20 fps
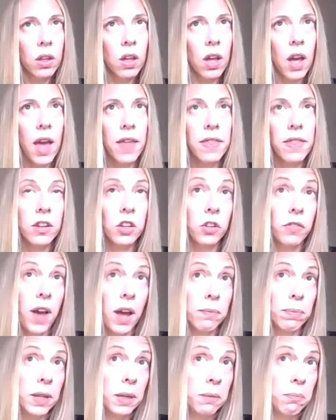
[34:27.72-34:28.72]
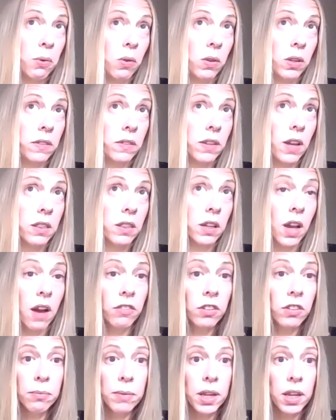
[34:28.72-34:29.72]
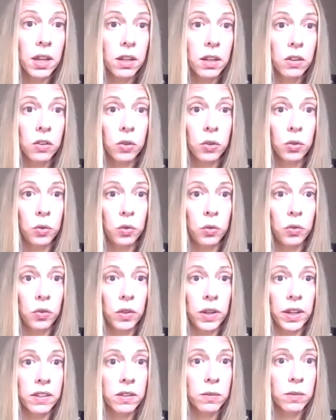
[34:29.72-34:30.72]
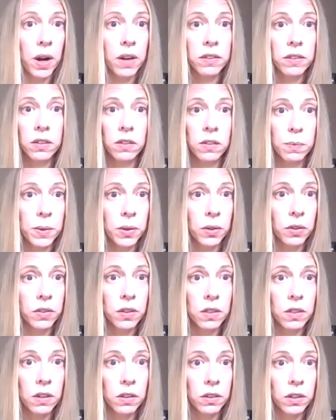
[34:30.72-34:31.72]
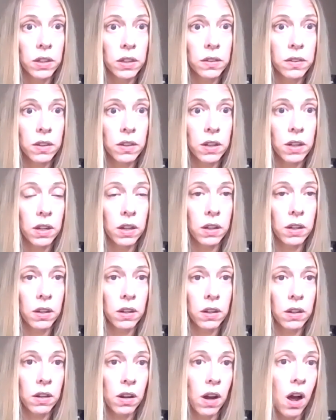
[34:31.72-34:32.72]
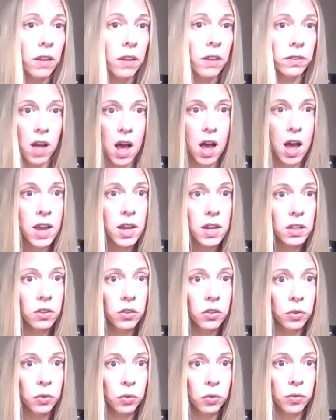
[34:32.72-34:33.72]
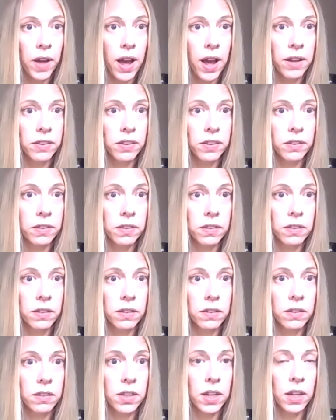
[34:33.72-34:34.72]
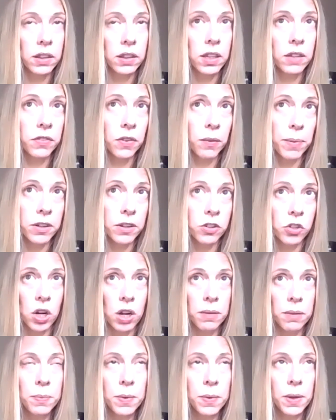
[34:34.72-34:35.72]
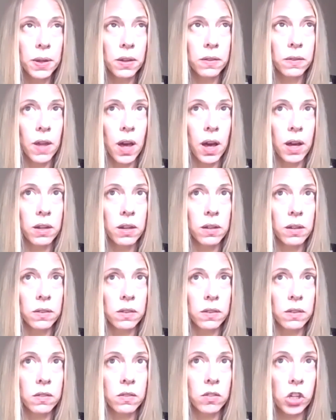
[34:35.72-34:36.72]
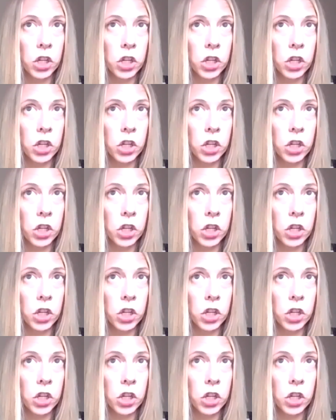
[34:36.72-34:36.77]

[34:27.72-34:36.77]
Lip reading: And then you've had people inside the government who've expressed conspiracy theories in online, who've had to take leave from their jobs because that is,